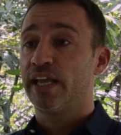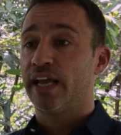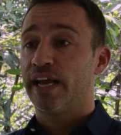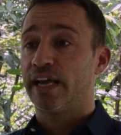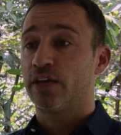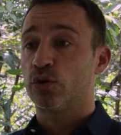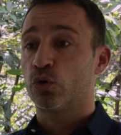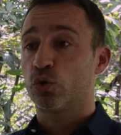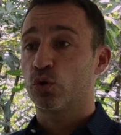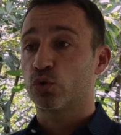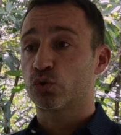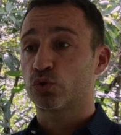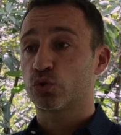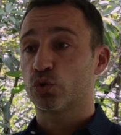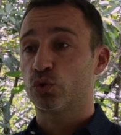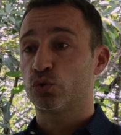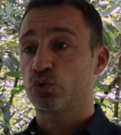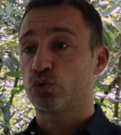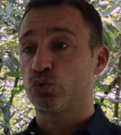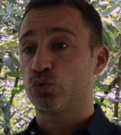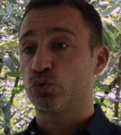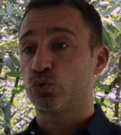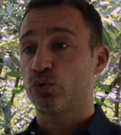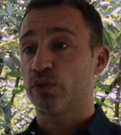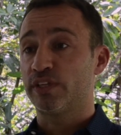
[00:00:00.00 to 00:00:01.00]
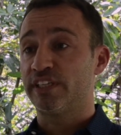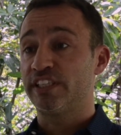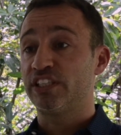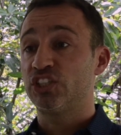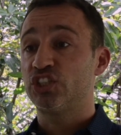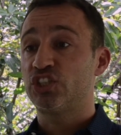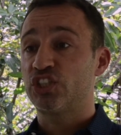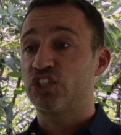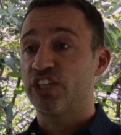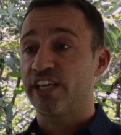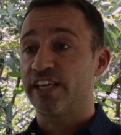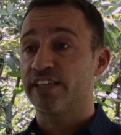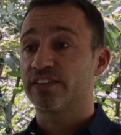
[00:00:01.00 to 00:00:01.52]
and also to
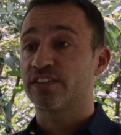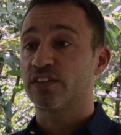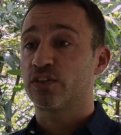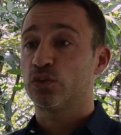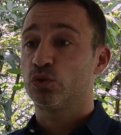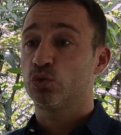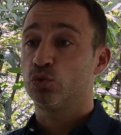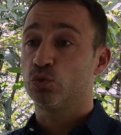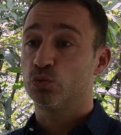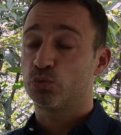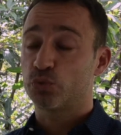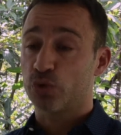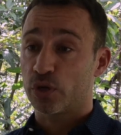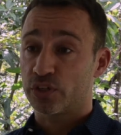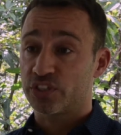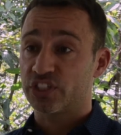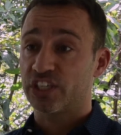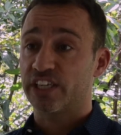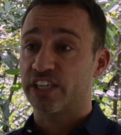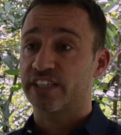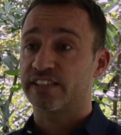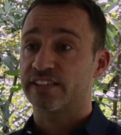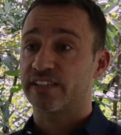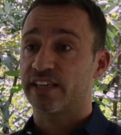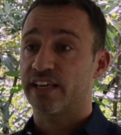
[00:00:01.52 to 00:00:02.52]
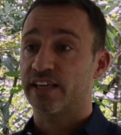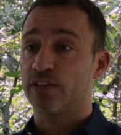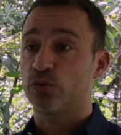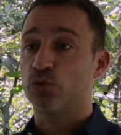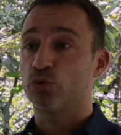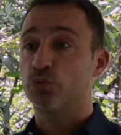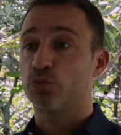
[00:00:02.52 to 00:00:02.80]
initiate new projects and new